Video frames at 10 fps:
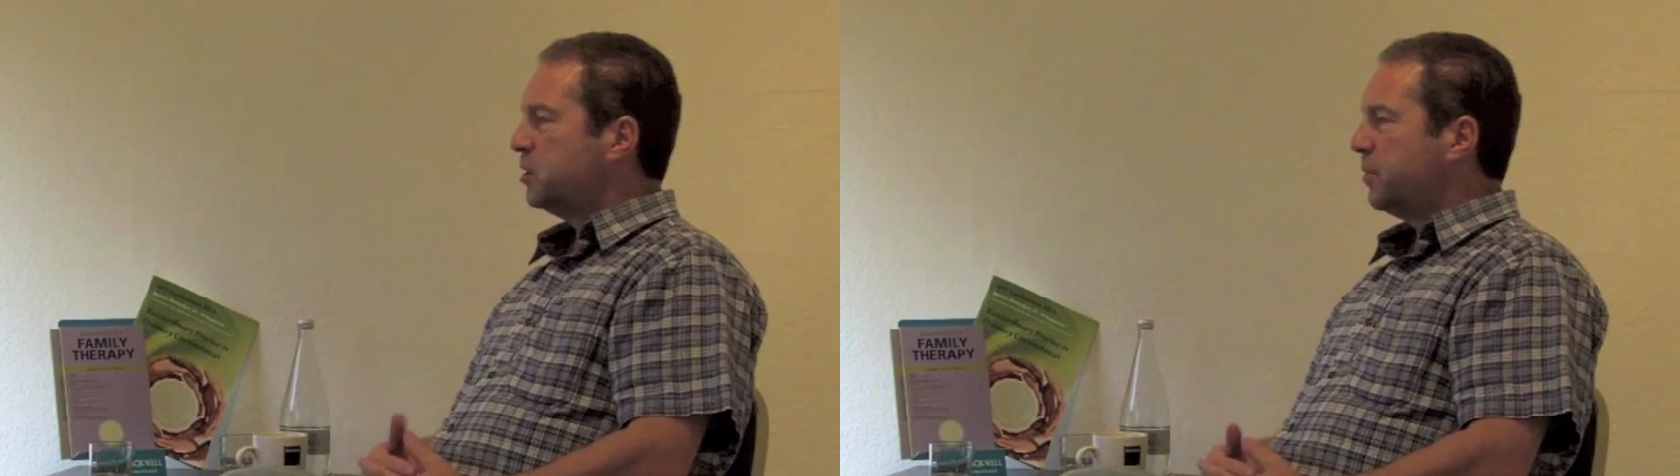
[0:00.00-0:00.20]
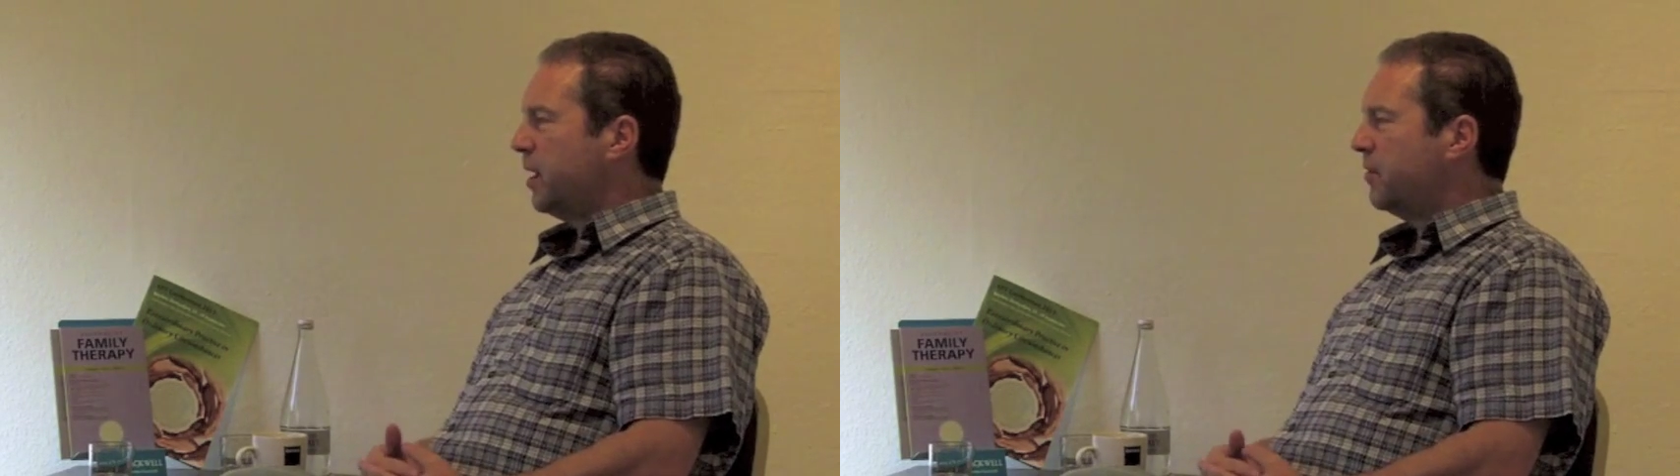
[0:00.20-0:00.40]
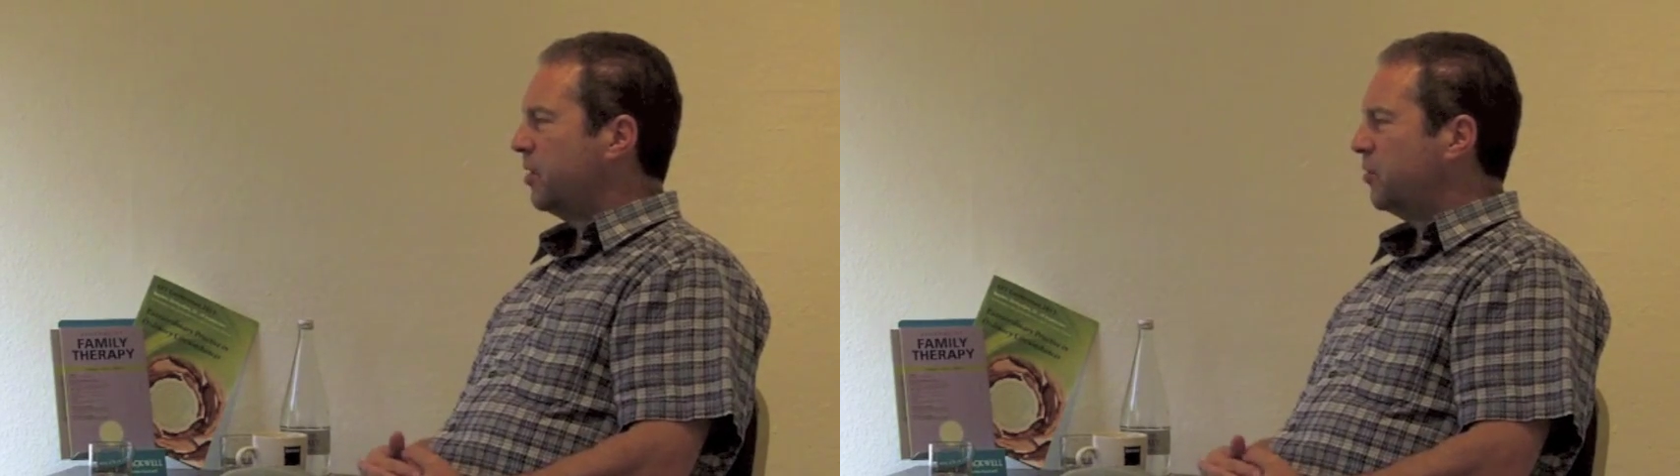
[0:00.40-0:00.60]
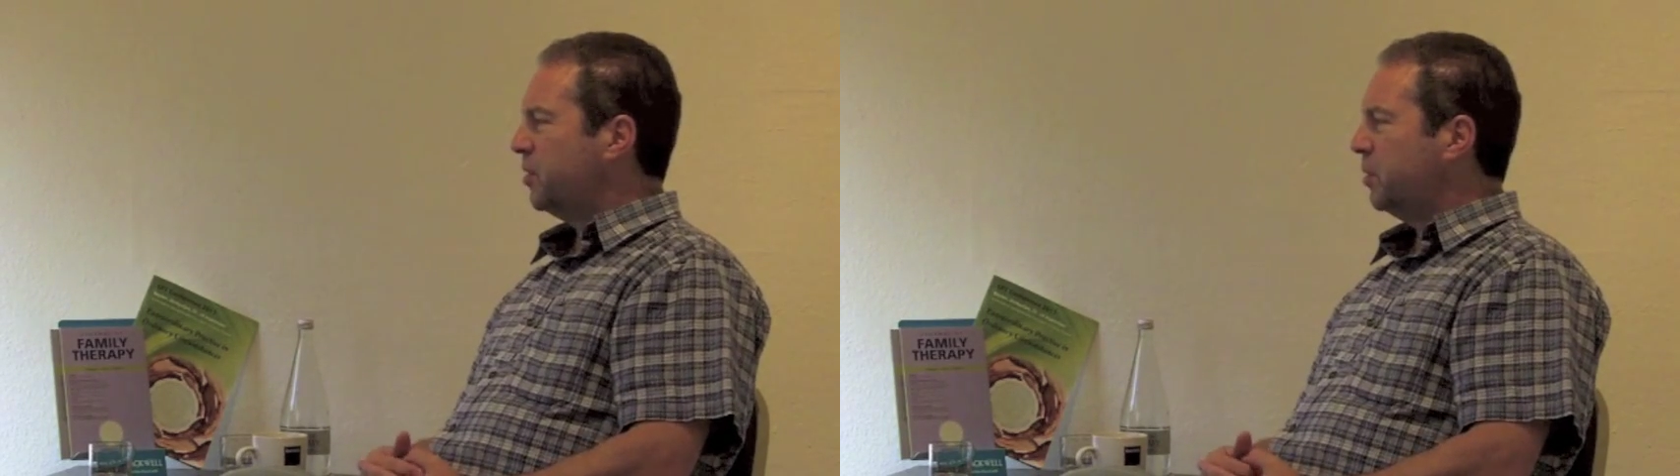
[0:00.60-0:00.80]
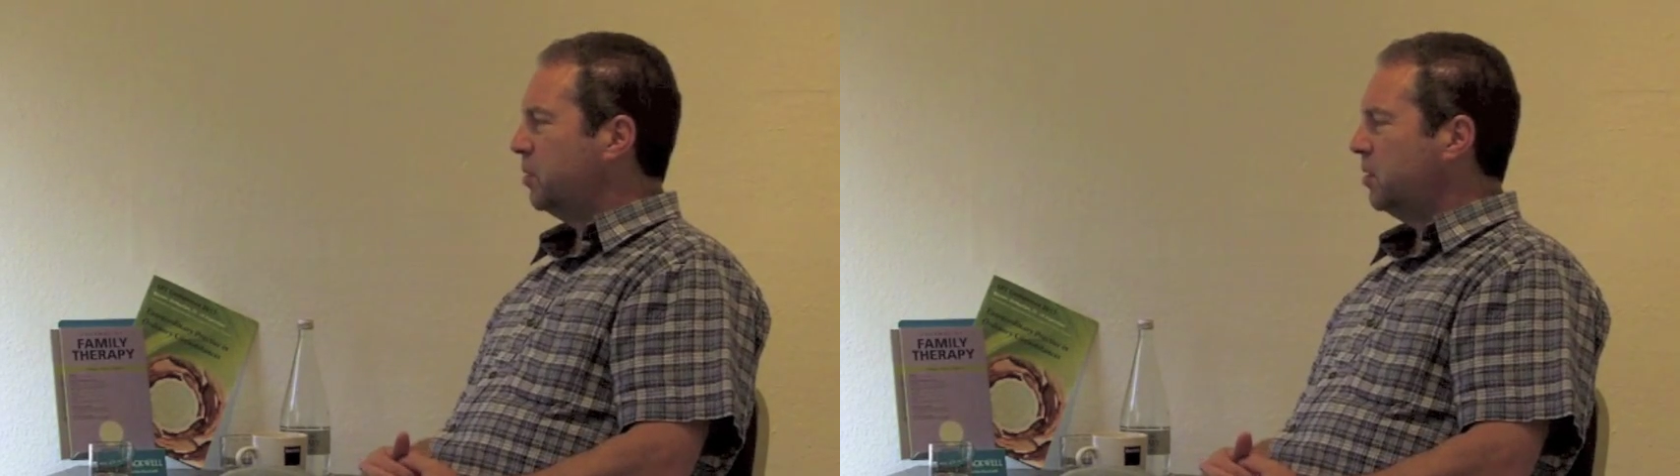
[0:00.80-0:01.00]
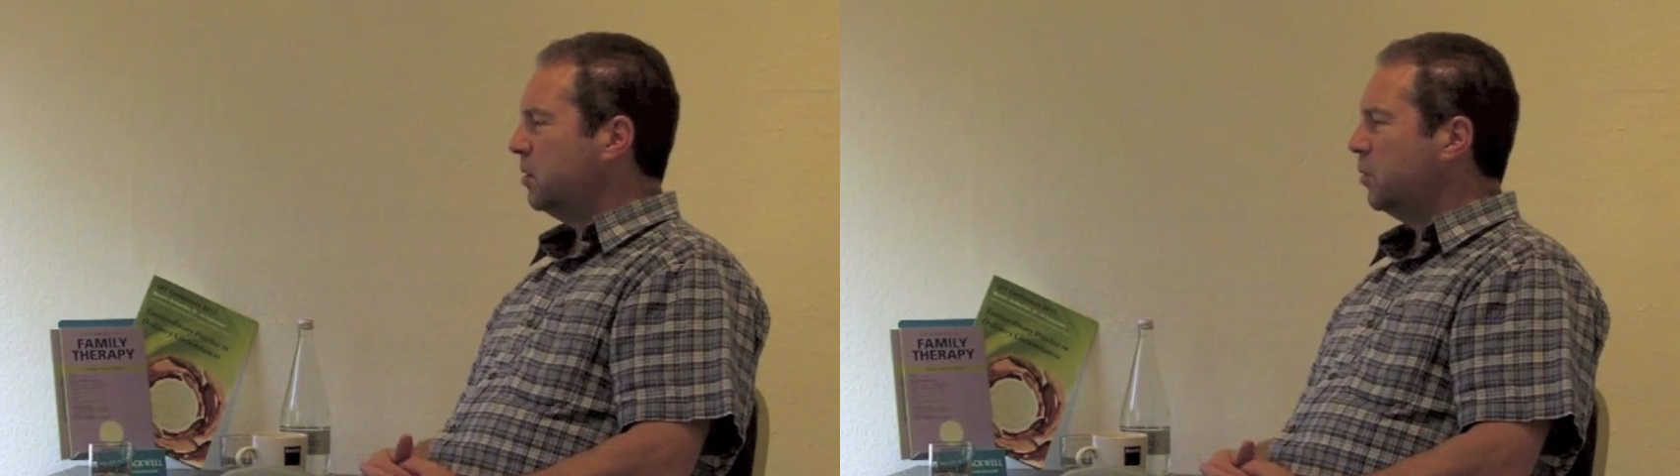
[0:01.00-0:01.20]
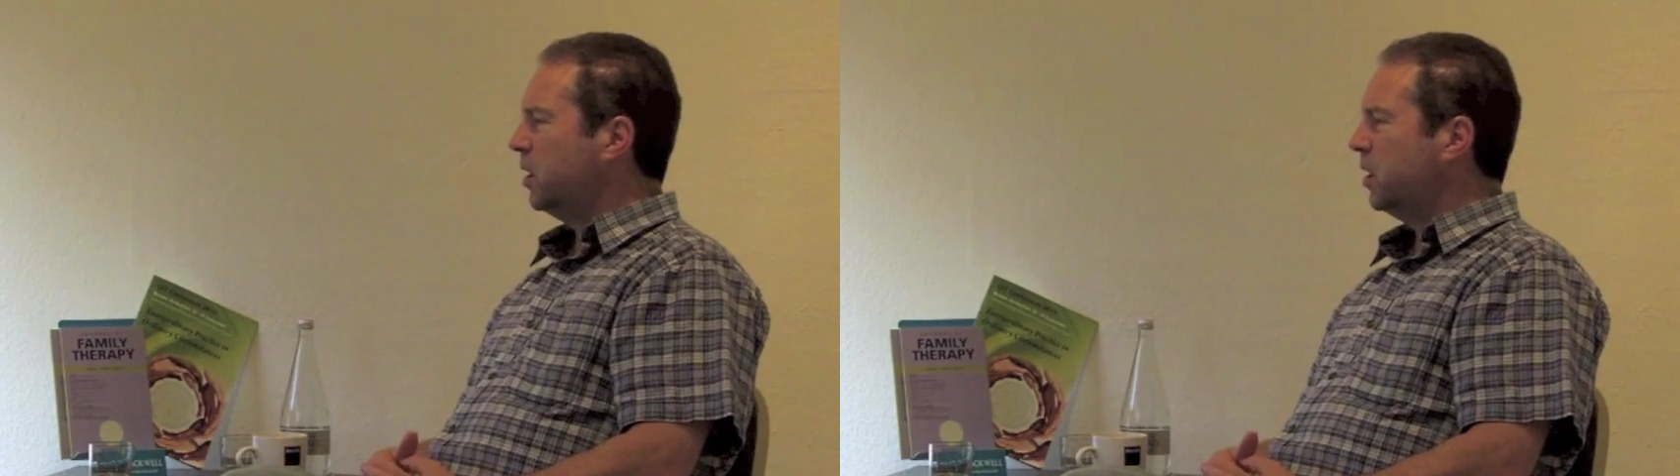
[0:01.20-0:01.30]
respectful of people.